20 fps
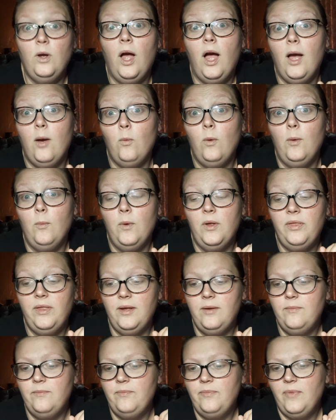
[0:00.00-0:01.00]
I went with
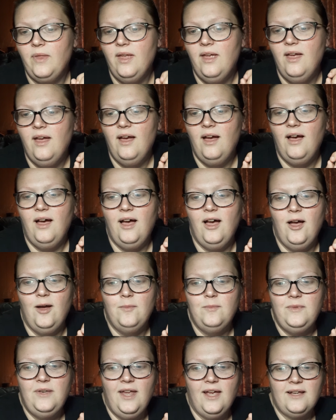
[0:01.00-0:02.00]
it.
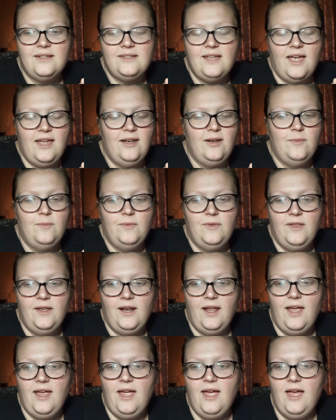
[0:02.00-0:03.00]
Next item that
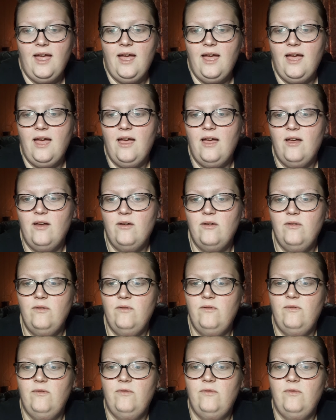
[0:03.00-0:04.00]
I have...